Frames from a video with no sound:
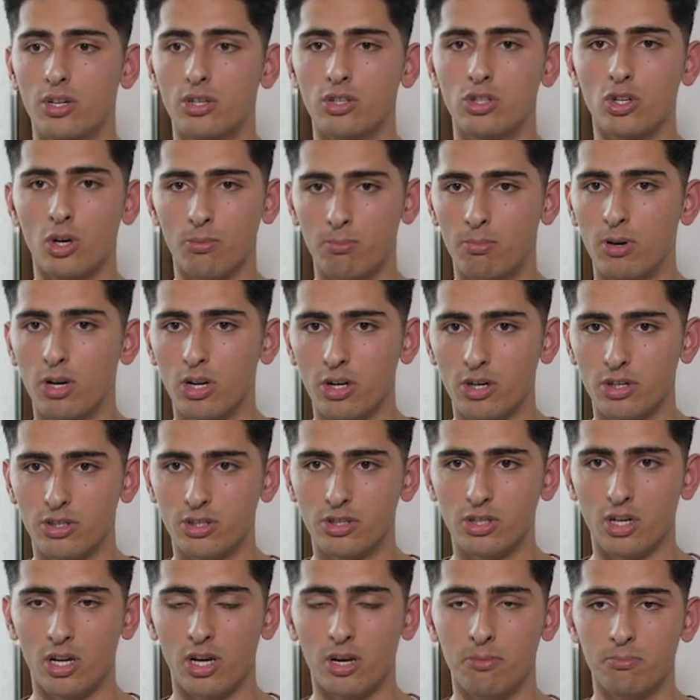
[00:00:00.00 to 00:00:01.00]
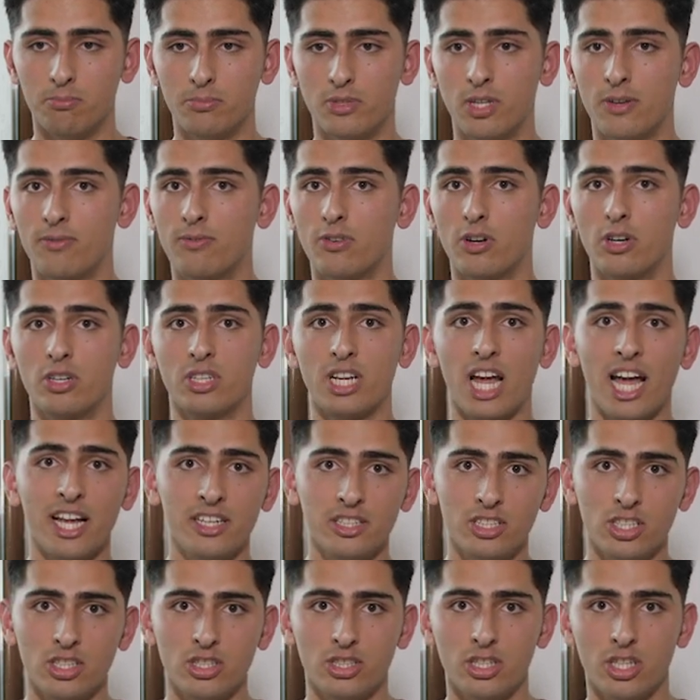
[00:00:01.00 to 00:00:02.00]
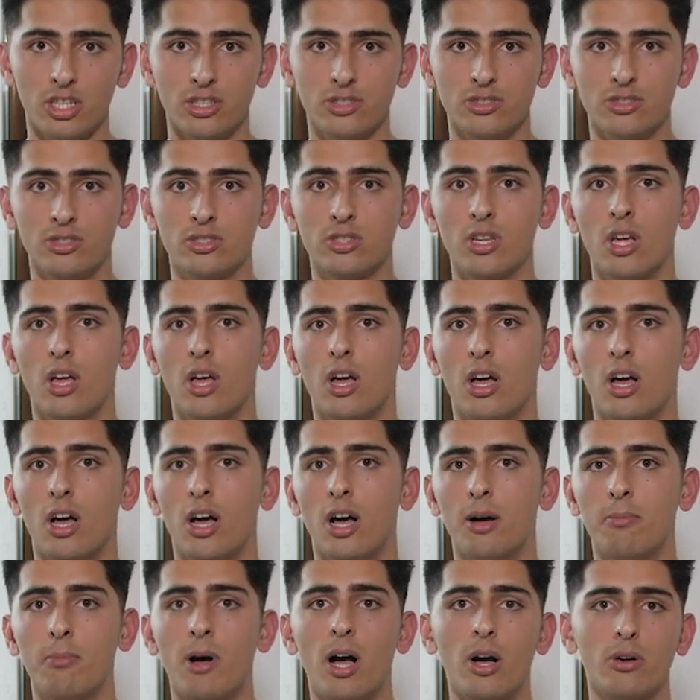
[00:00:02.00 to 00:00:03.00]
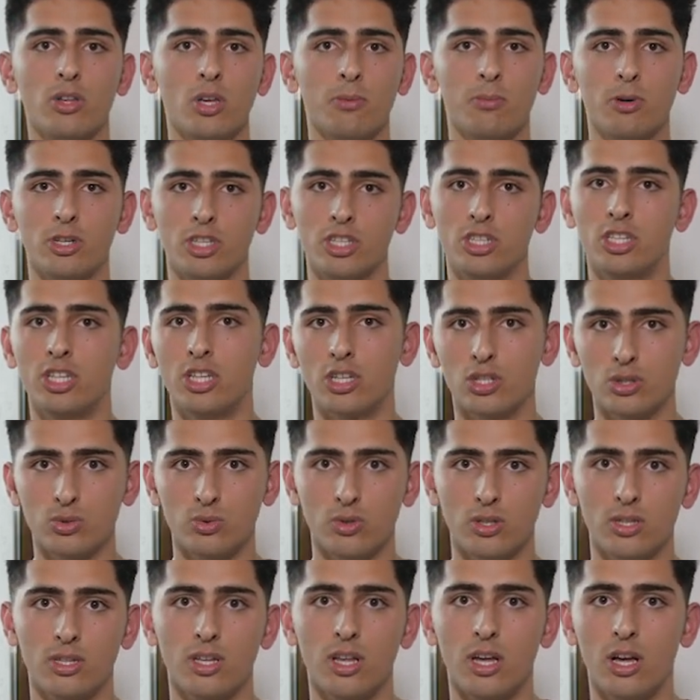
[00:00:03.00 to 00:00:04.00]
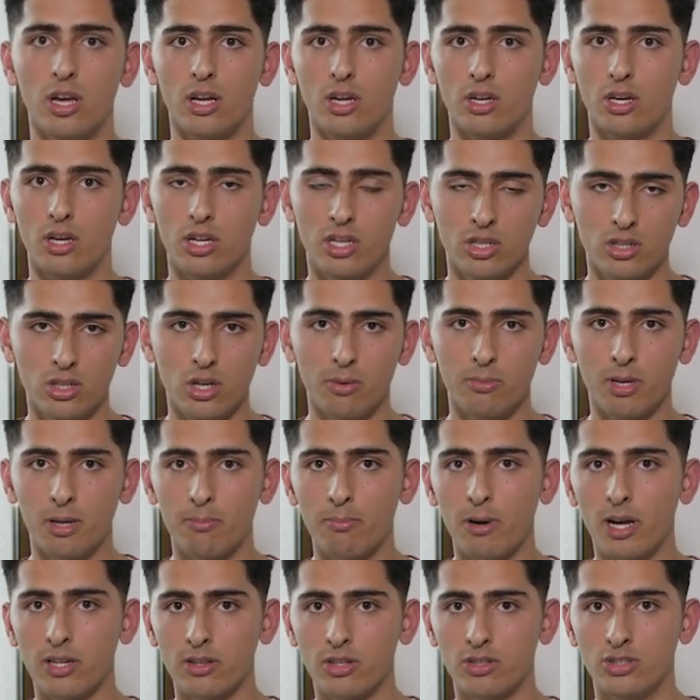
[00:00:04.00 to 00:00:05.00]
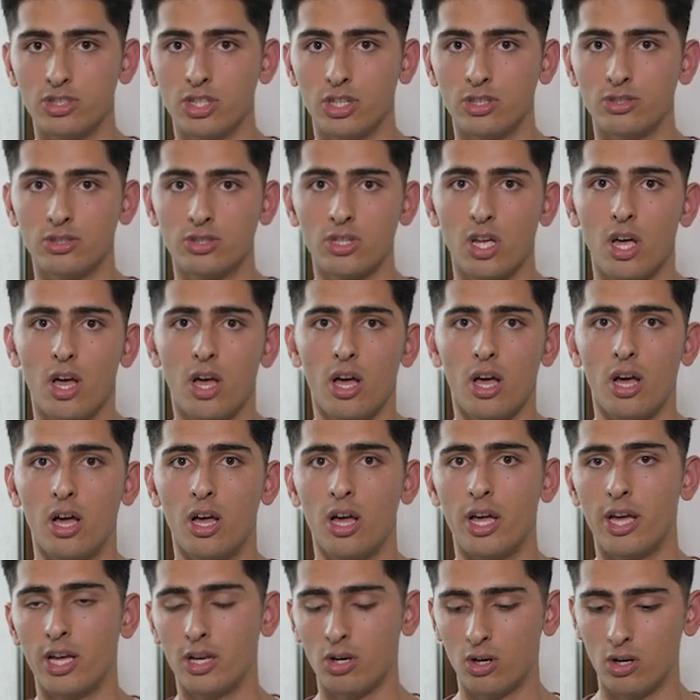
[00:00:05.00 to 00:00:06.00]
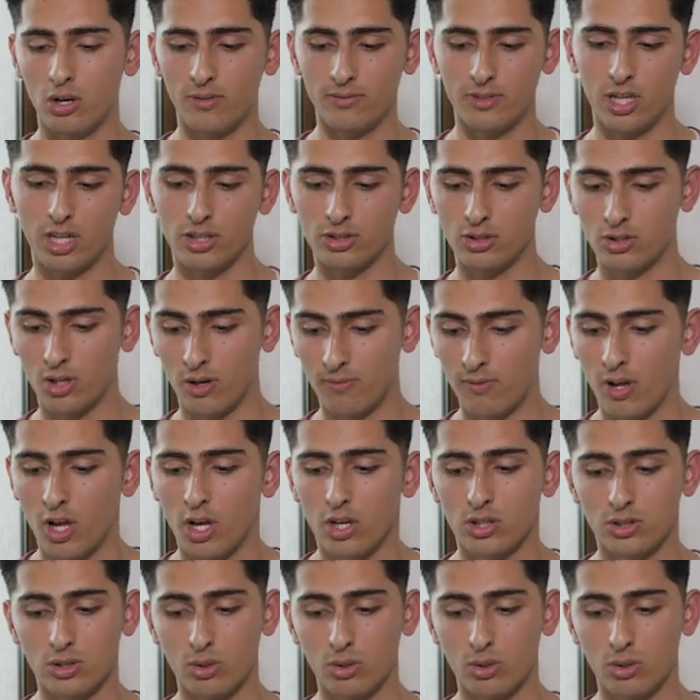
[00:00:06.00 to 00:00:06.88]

your blood, different antigens, how your body deals with the incoming pathogens, and all of that stuff.